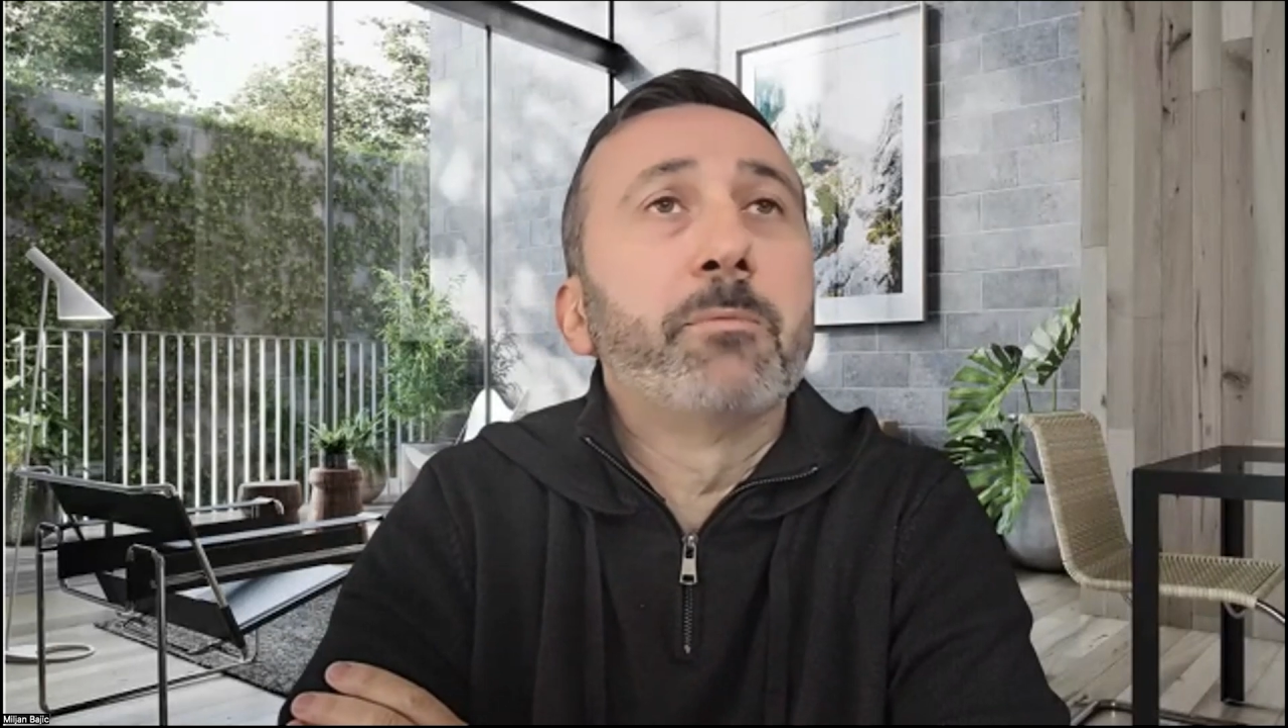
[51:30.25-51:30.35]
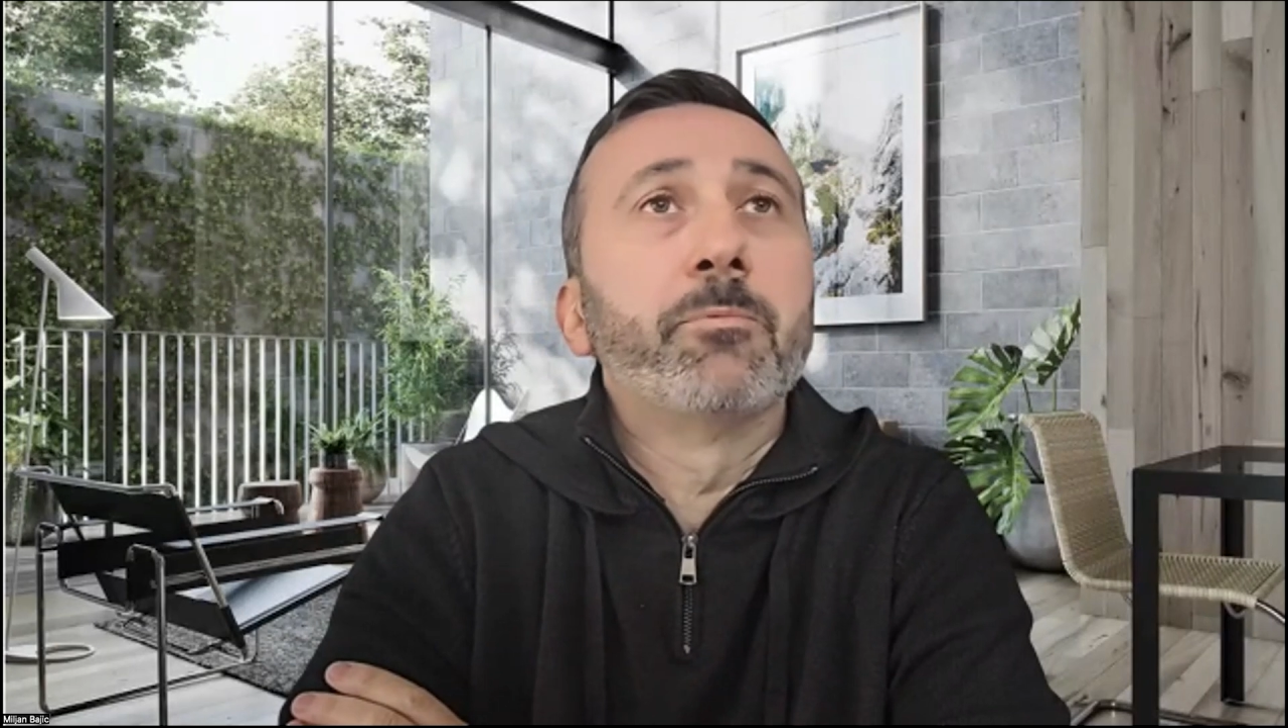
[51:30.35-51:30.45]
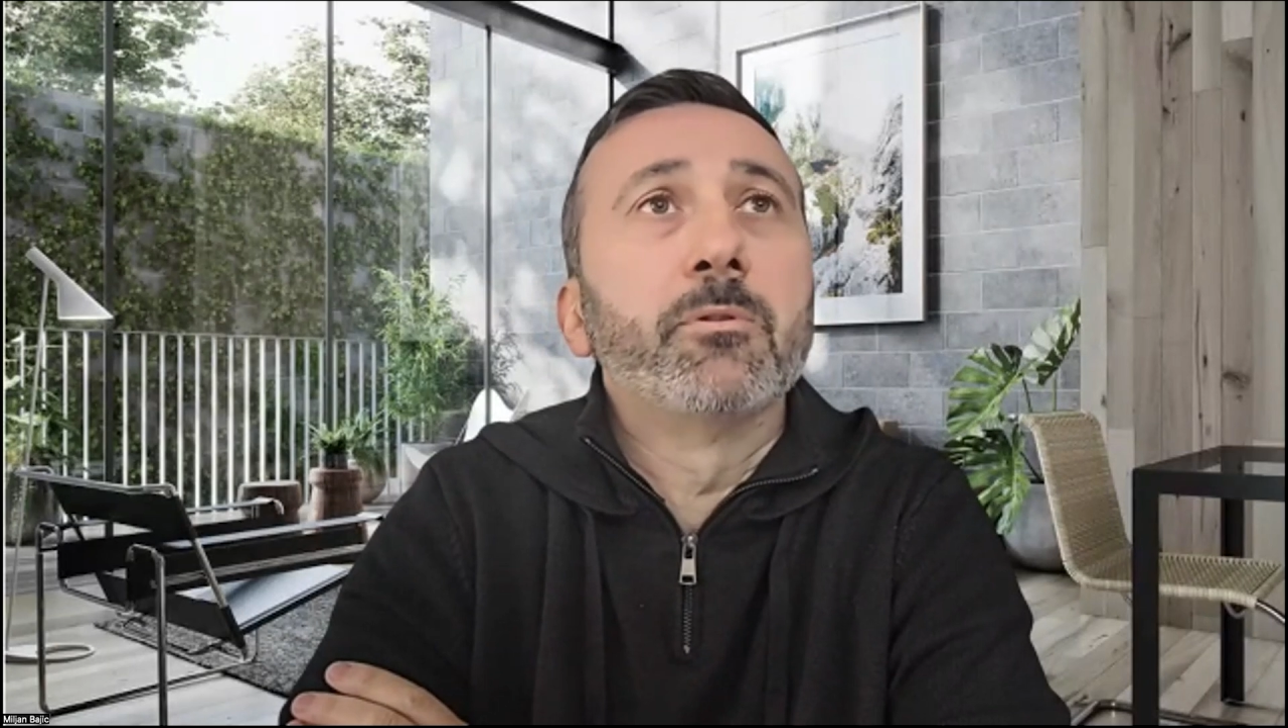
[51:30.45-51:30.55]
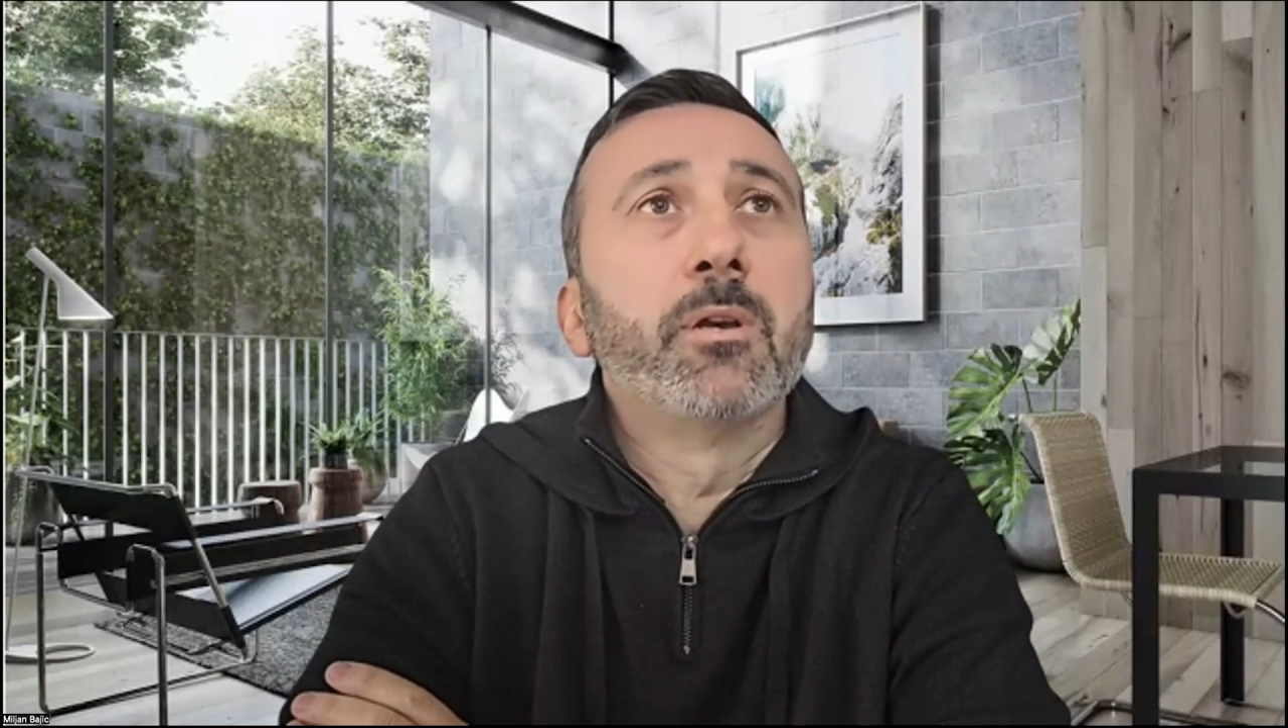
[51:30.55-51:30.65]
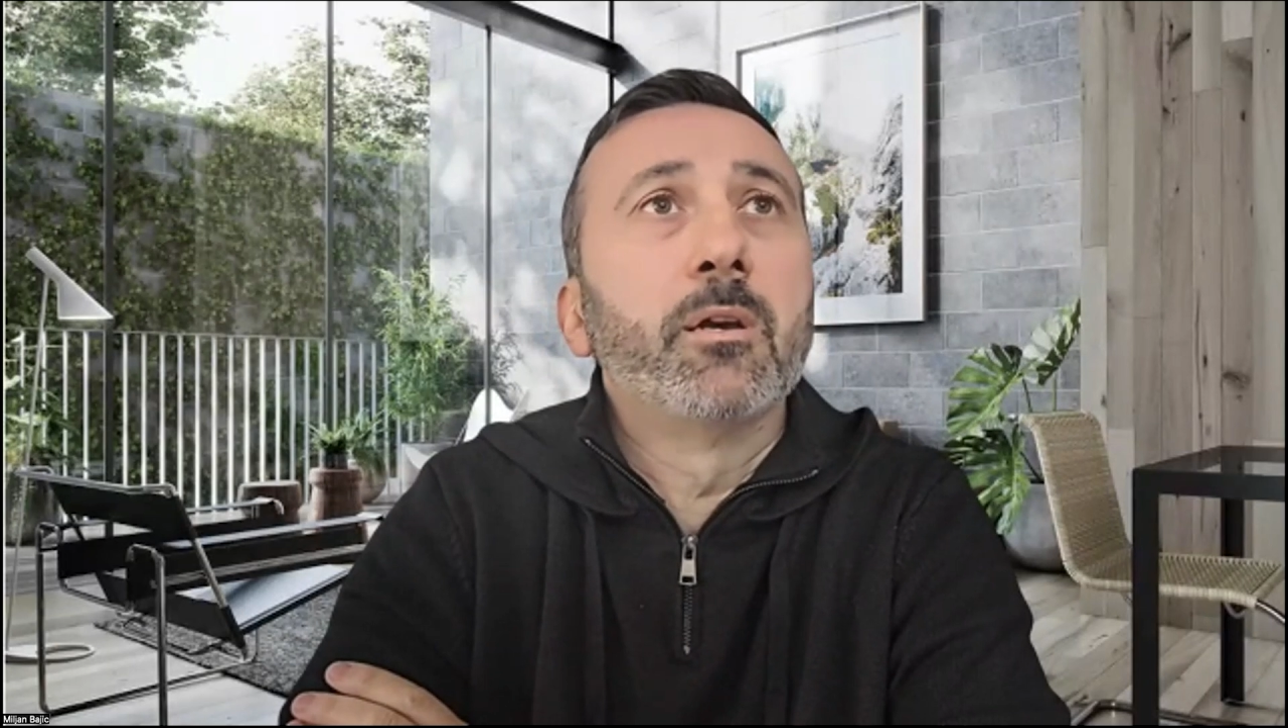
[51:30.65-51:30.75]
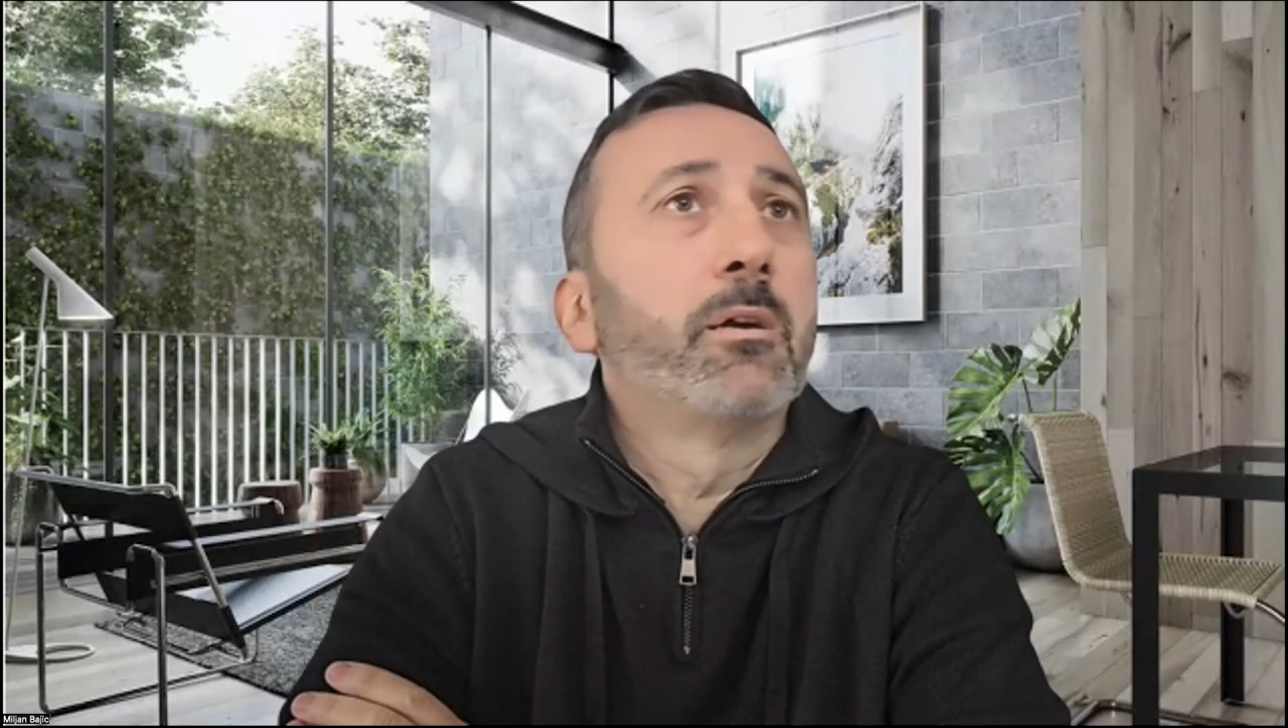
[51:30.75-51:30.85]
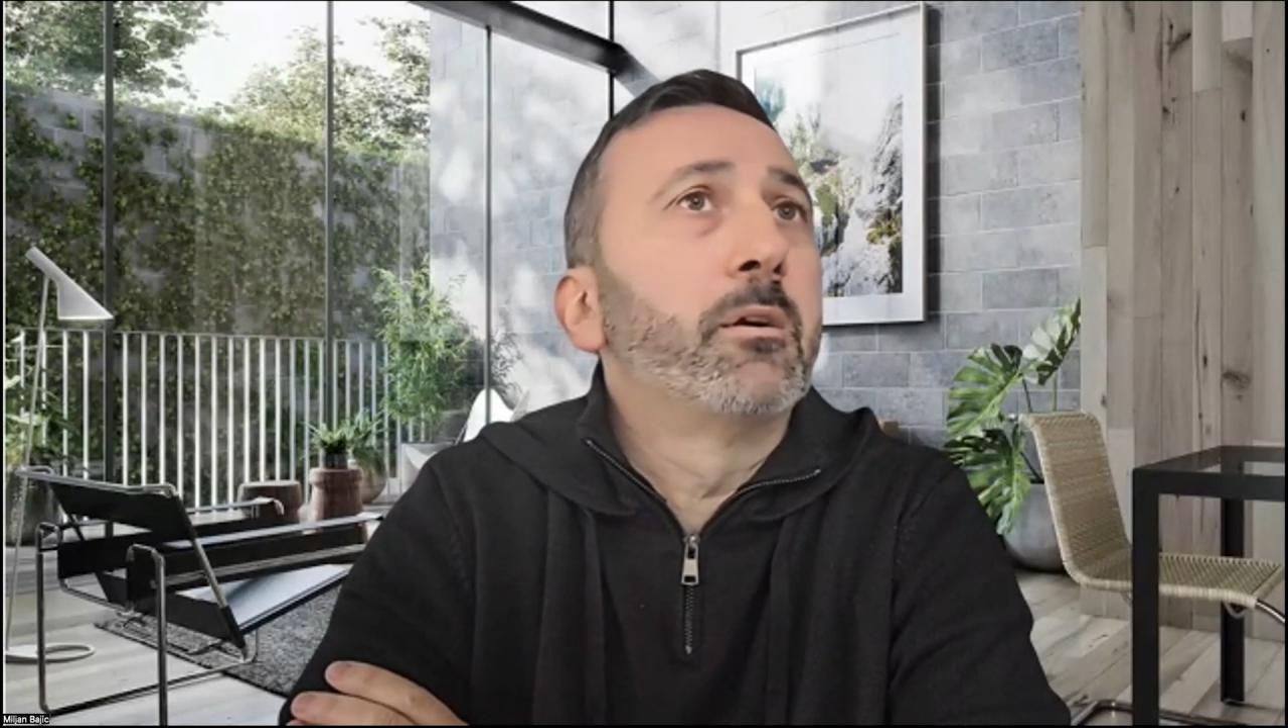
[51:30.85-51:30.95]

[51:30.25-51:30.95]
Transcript: people that